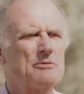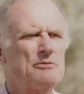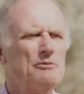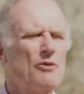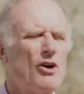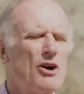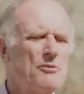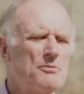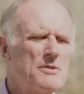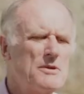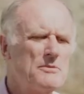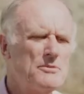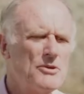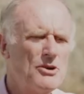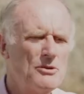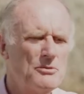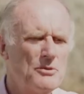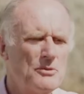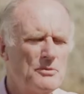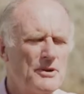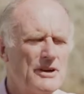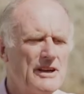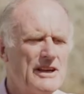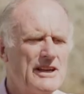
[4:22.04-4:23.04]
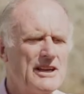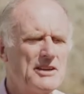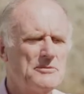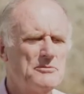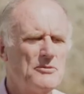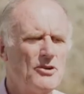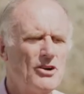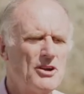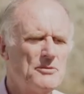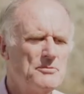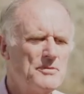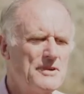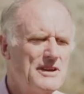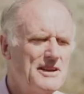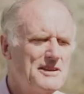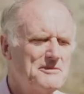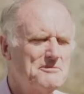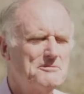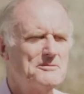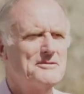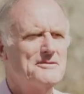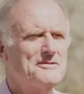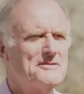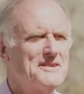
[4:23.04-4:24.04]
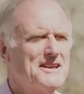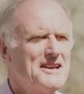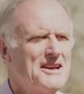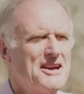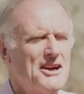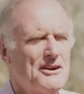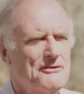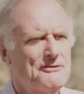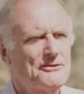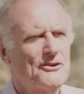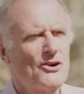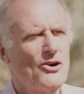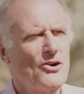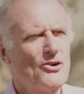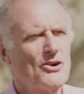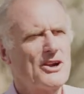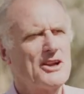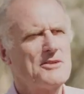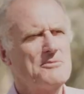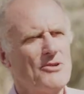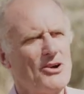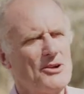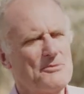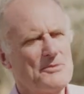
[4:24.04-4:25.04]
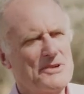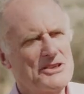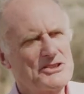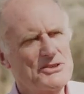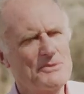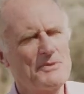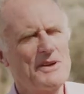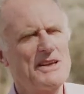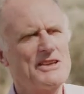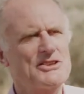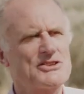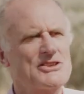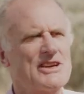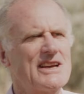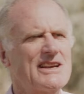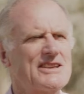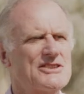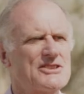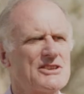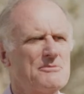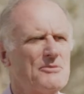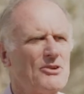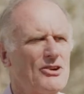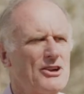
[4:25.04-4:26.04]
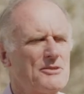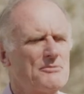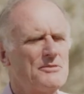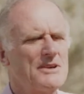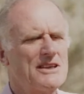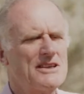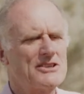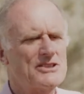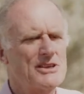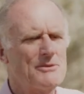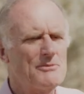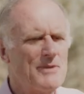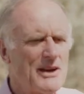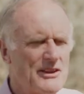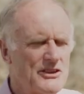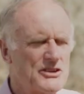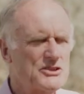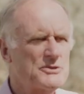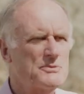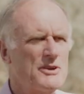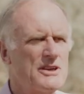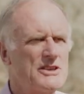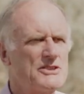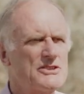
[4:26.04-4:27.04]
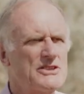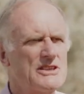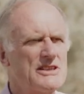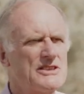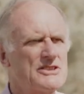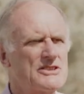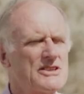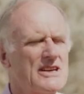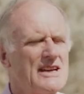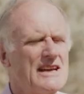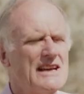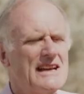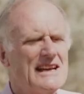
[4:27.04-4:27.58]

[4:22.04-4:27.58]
might be purple pea, it might be a frog, it might be some insects, it might be some other species.